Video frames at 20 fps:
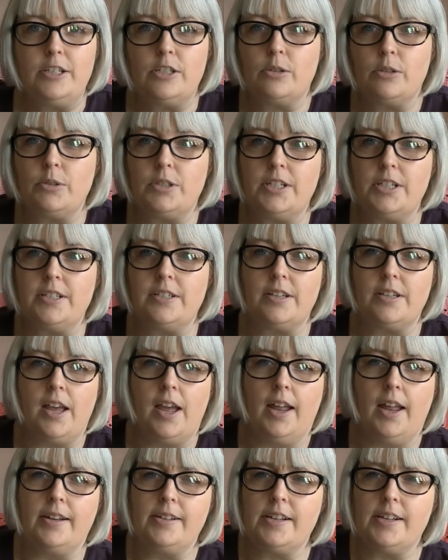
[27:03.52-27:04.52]
So it is.
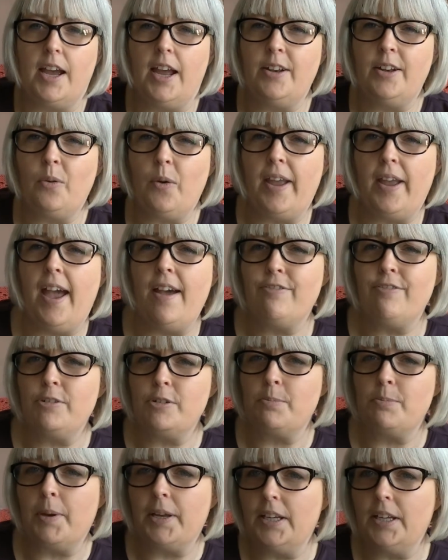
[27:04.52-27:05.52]
And I know I
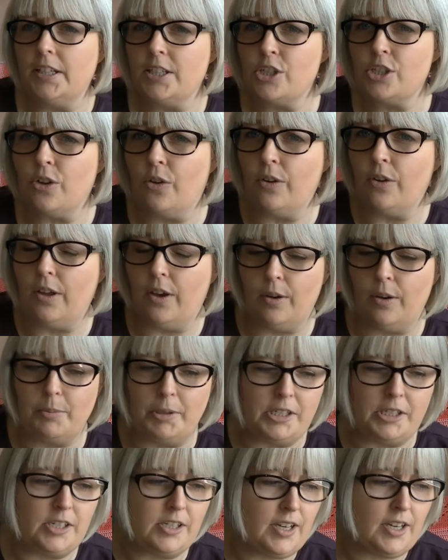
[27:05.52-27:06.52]
haven't my shawl on
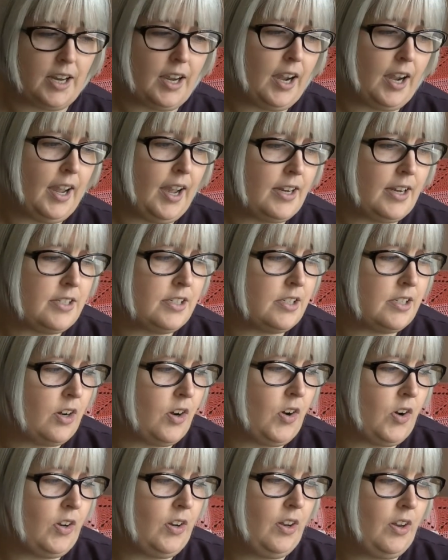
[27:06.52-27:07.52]
me today. I had it
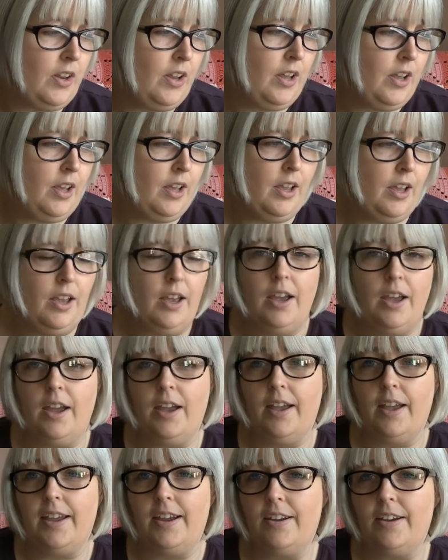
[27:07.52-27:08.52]
on
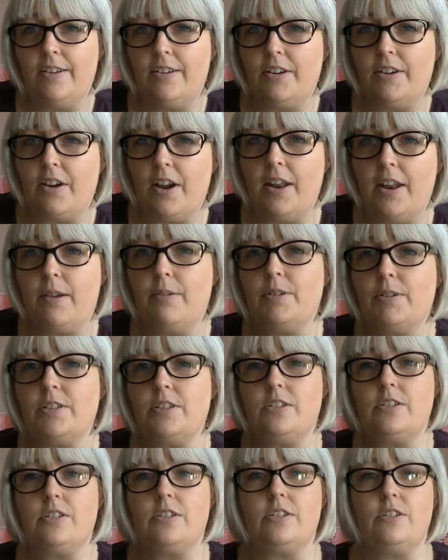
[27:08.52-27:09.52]
uh, earlier and I
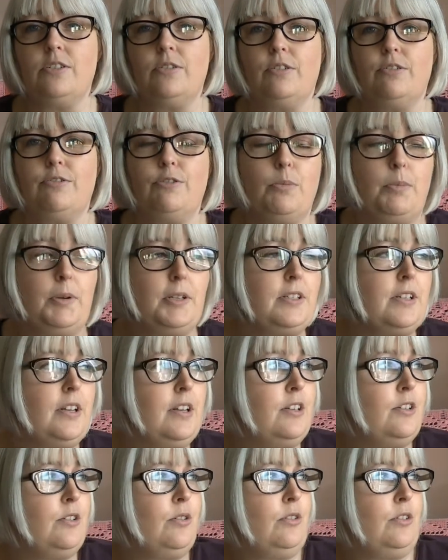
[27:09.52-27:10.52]
was just doing a few bits
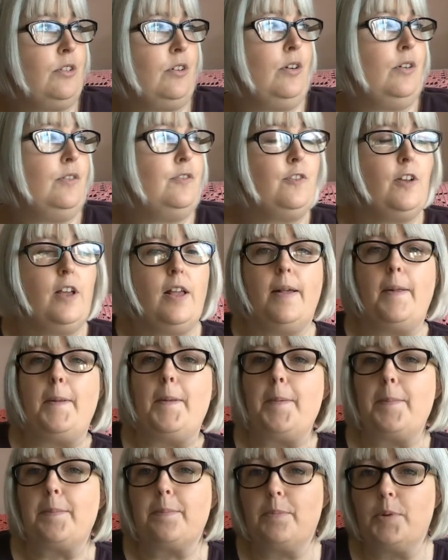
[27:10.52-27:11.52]
and I took it off.
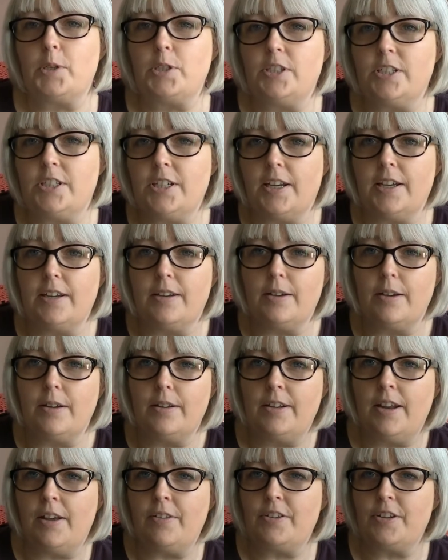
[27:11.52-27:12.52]
But uh,
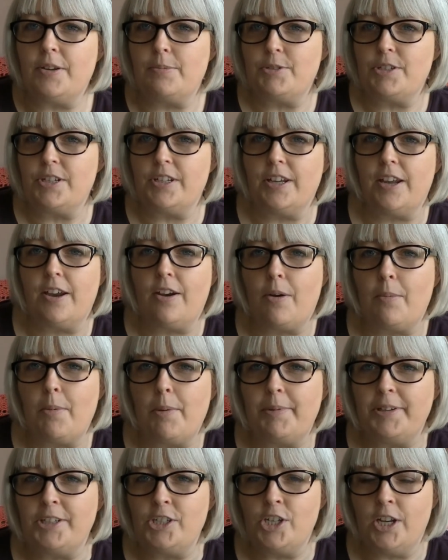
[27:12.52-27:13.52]
now that I'm sitting here, I'm a
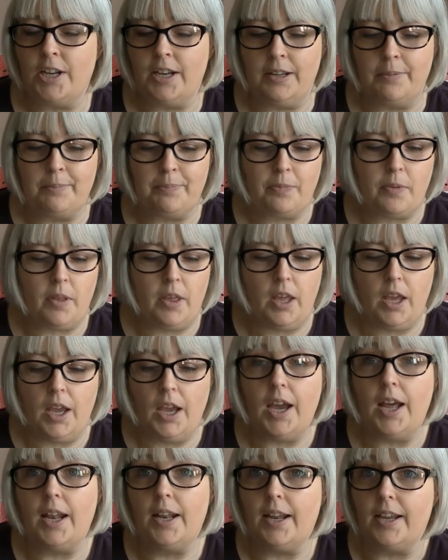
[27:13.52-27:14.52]
bit chilly
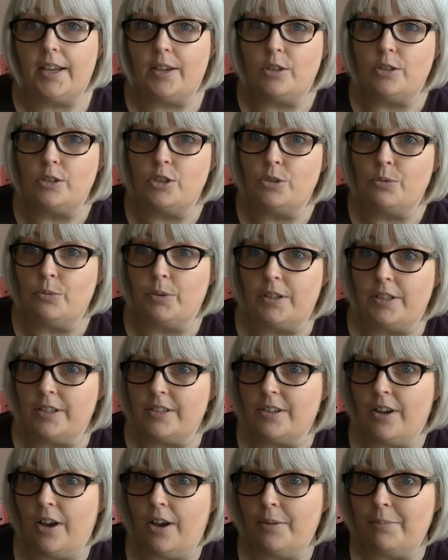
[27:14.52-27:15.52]
and I could do with
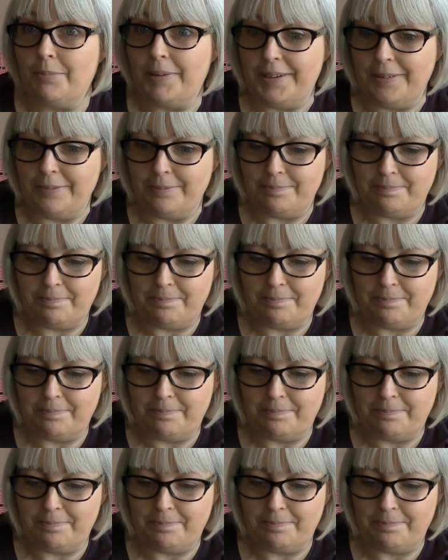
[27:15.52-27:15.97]
it on me.